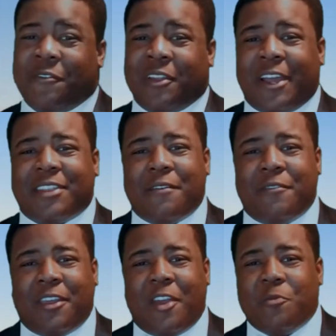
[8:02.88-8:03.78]
you liked that
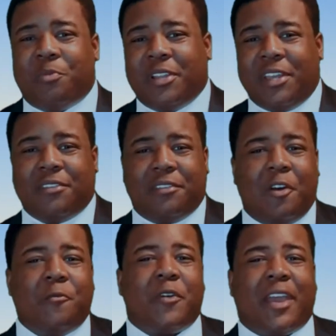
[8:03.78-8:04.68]
video, please
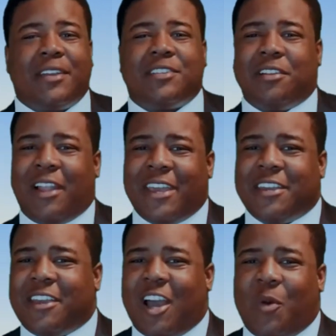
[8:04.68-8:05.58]
don't forget to like,
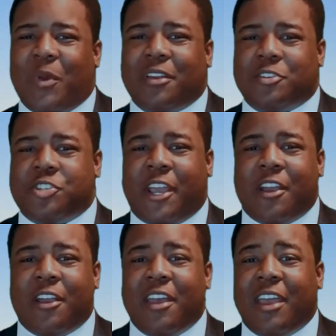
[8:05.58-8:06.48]
comment, and
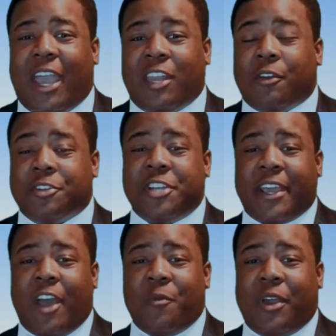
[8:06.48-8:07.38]
share. And you can check
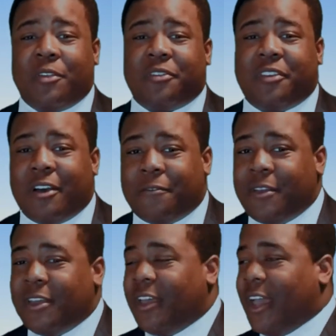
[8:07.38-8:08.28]
out my other stuff
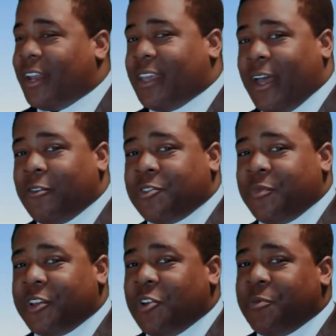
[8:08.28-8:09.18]
at
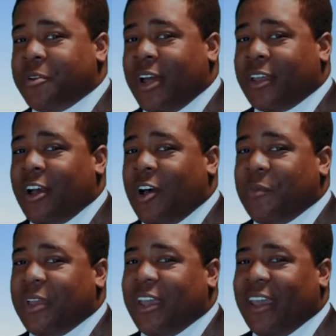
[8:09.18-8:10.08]
councilmancooper.com
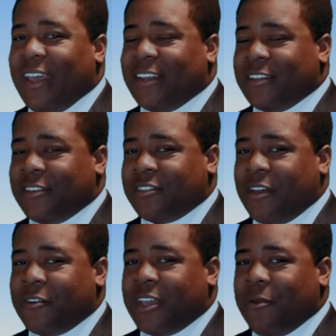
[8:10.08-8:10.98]
and
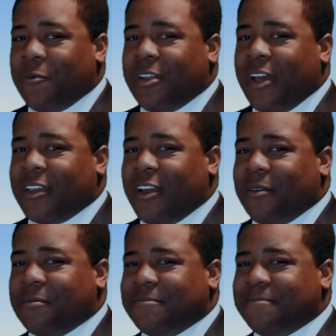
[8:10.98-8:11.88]
discoverkentwood.com.
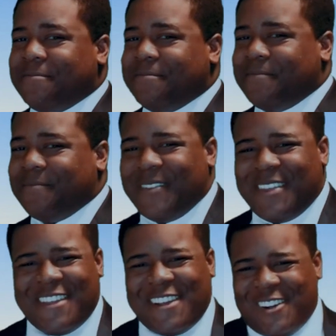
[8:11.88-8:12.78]

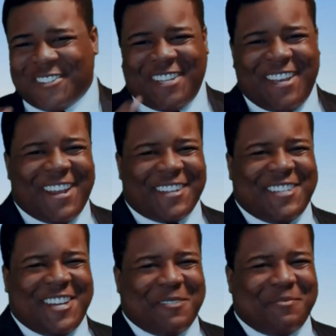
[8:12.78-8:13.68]
I'll see you next
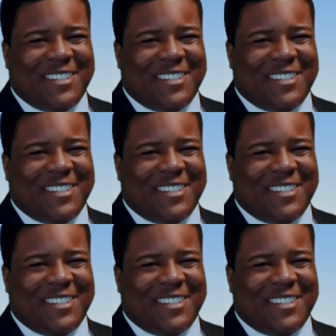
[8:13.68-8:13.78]
time.